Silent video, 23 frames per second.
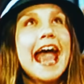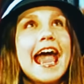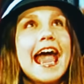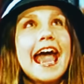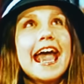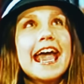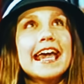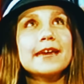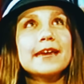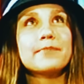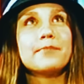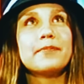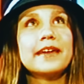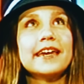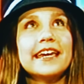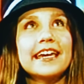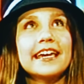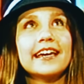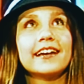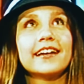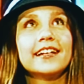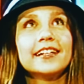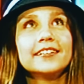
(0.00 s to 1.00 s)
A
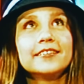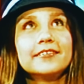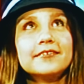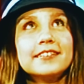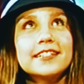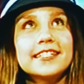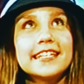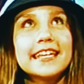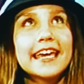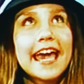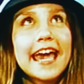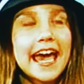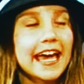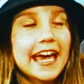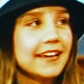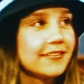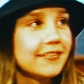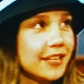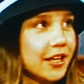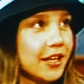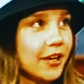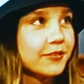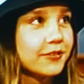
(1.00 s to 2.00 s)
B CA,
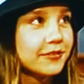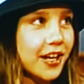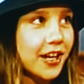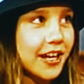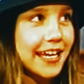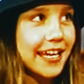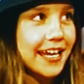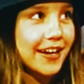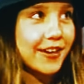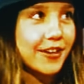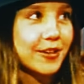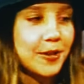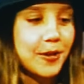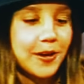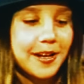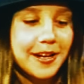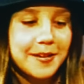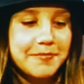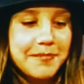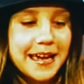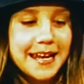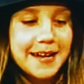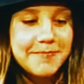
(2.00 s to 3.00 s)
you know, Donna Karan, New
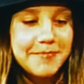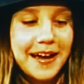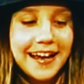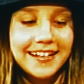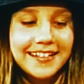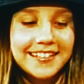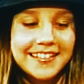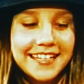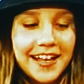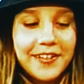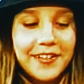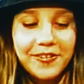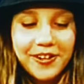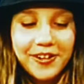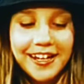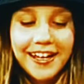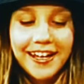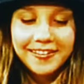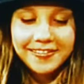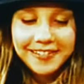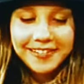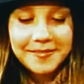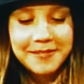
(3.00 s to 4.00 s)
York, Amanda Bynes,
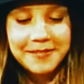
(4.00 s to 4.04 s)
California.